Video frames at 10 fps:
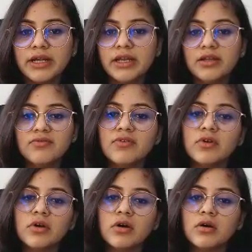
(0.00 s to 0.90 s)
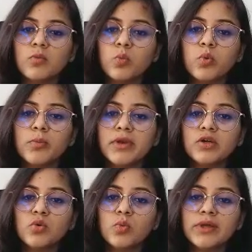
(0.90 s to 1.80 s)
Indian
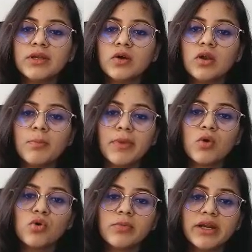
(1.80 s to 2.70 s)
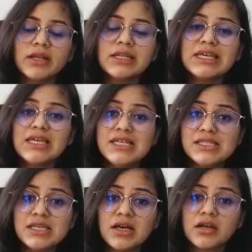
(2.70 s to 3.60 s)
women to win Olympic gold medal.
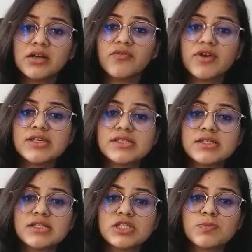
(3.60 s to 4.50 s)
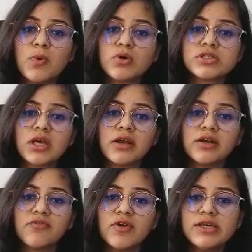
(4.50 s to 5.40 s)
Easy current affairs. This is sports
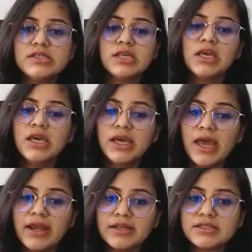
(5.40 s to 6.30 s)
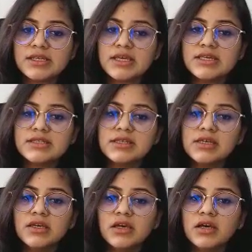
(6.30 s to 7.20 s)
current affairs and it's
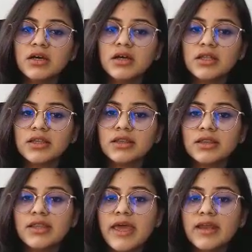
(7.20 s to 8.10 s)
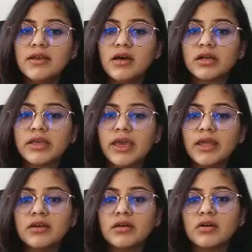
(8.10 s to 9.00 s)
easy. Then
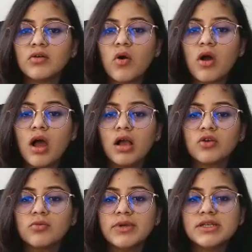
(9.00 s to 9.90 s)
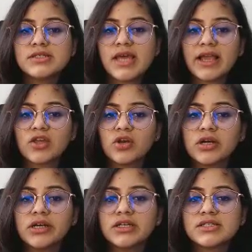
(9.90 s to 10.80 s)
again arguments
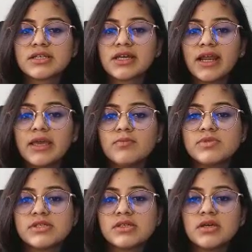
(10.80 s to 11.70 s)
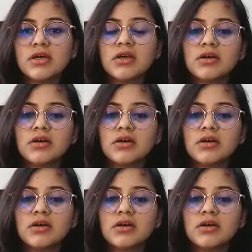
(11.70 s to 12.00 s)
accurately describes,